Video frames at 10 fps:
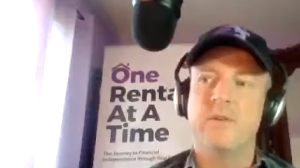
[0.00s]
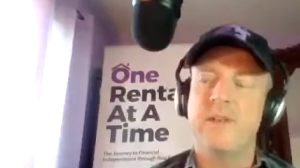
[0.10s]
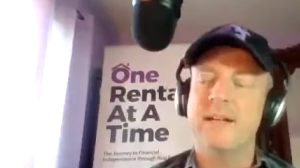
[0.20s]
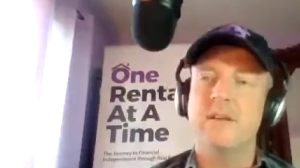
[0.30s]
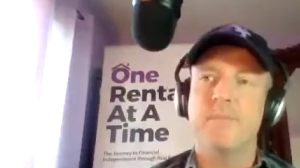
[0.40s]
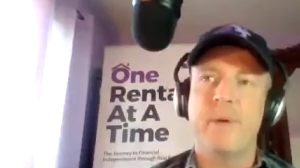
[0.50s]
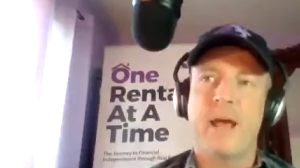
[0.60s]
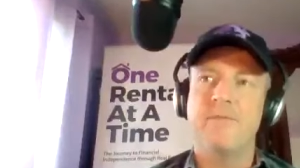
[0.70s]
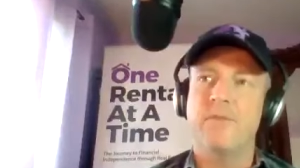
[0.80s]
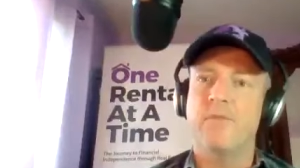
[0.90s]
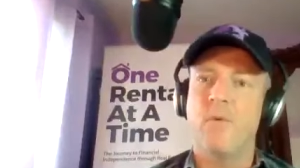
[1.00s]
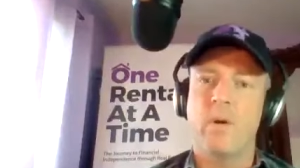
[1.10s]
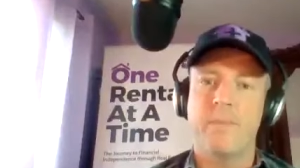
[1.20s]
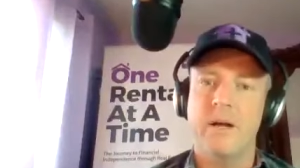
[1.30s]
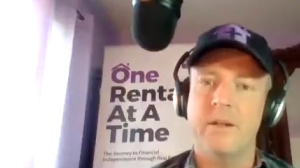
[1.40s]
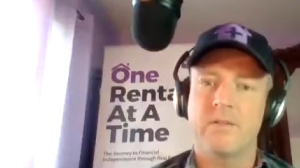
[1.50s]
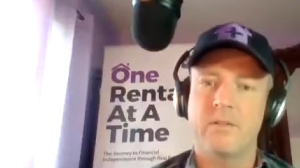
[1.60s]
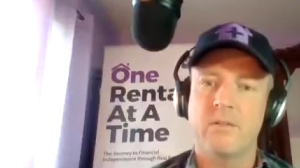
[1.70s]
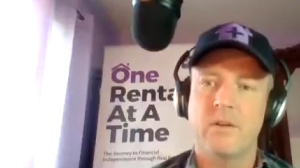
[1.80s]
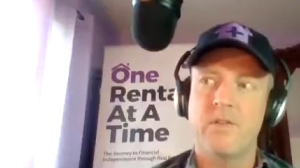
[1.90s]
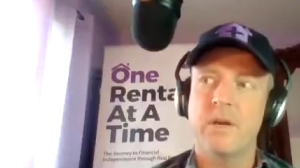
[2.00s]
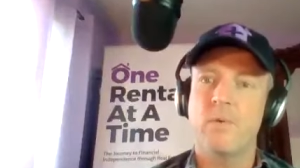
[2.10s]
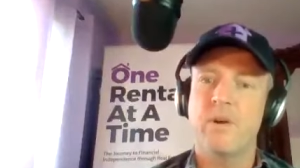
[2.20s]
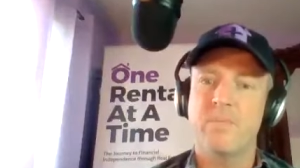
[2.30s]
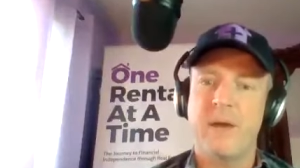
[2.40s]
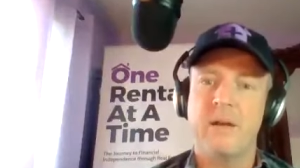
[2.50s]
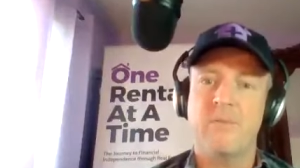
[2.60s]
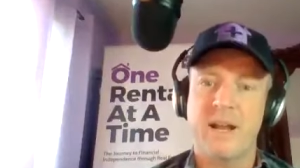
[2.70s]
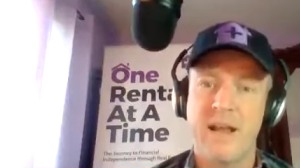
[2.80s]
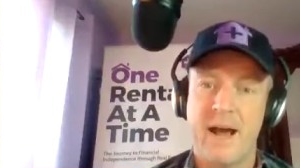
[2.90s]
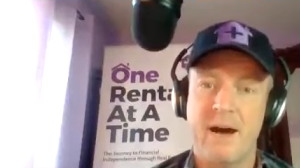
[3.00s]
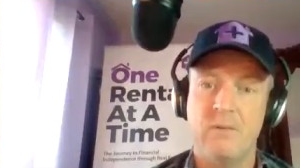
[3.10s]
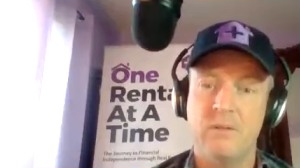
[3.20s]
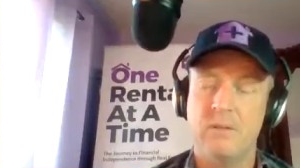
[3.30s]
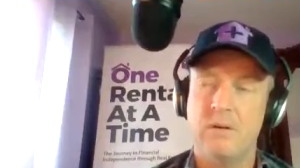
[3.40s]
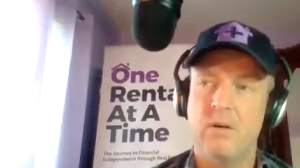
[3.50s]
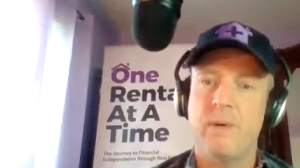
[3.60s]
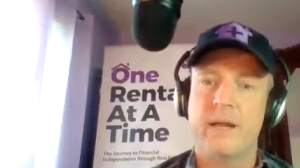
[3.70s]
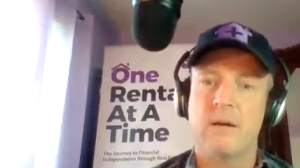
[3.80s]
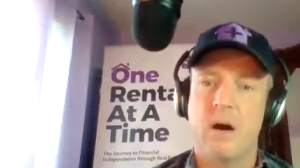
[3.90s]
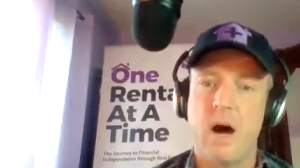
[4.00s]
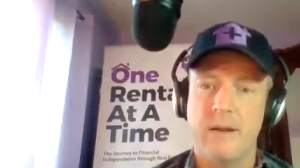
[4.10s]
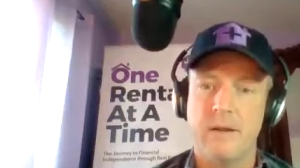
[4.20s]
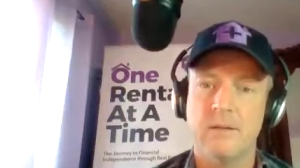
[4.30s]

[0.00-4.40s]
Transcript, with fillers: dude, that's a painful four months. You think we're in pain right now? Oh my god